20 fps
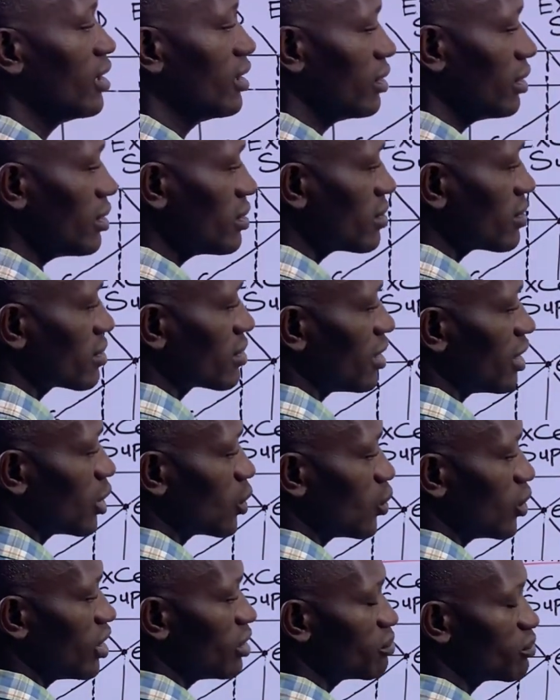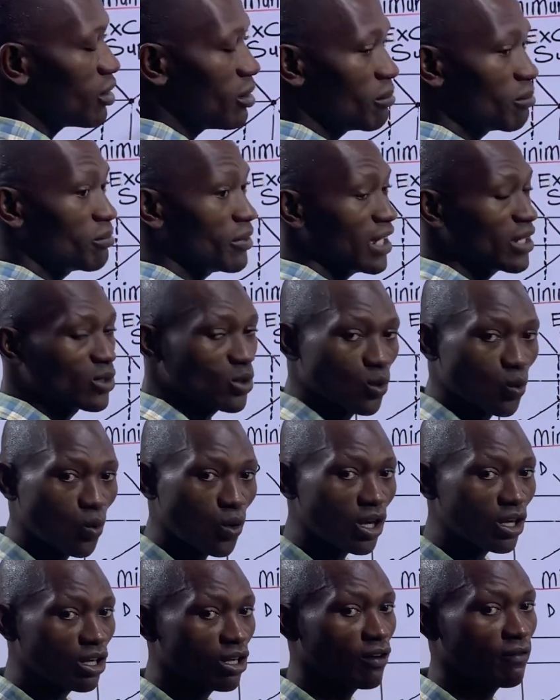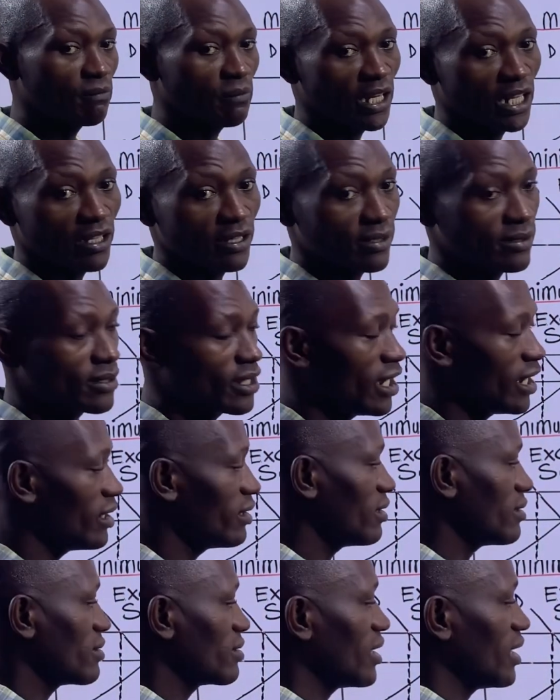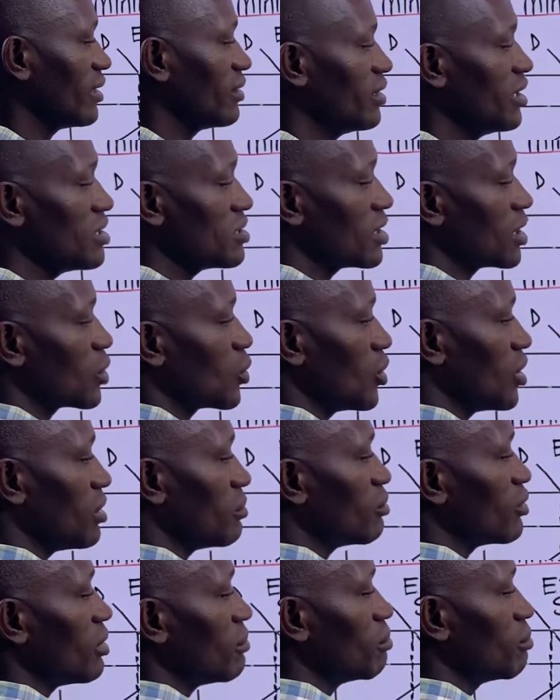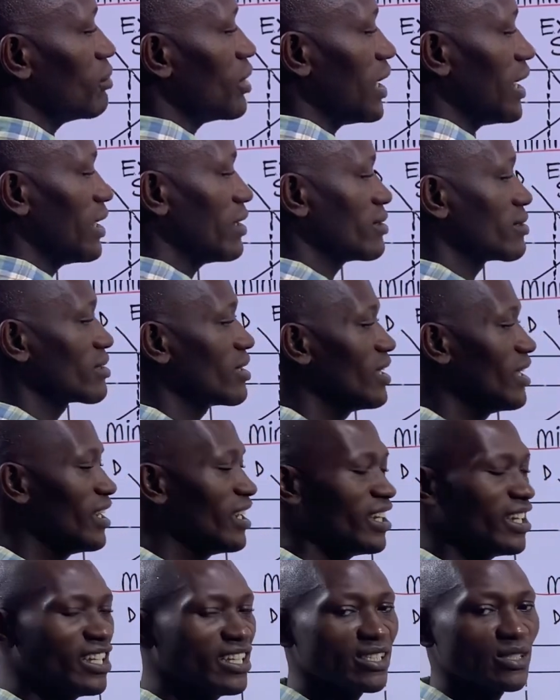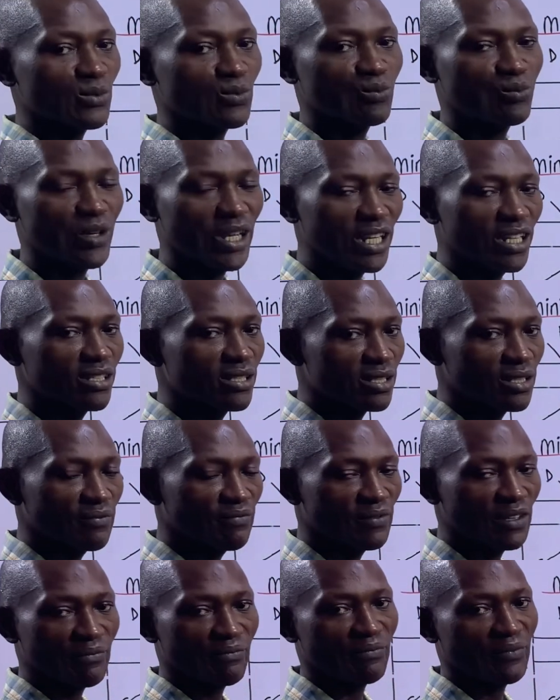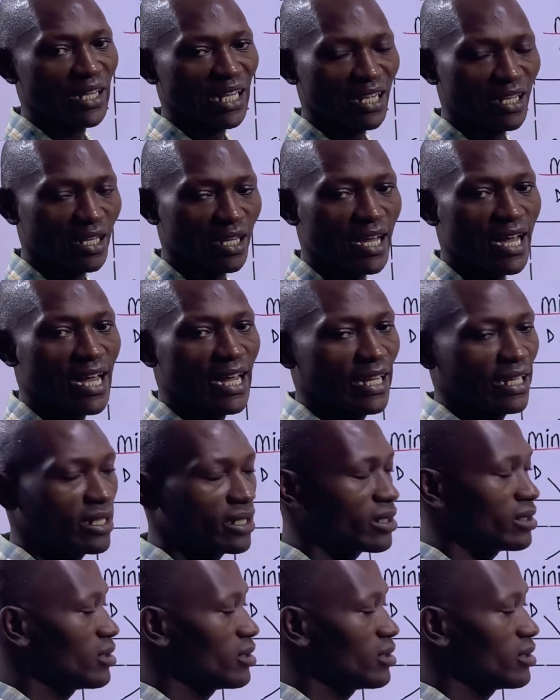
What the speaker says: This is the equilibrium price. So what government is saying is that this equilibrium price is relatively very high.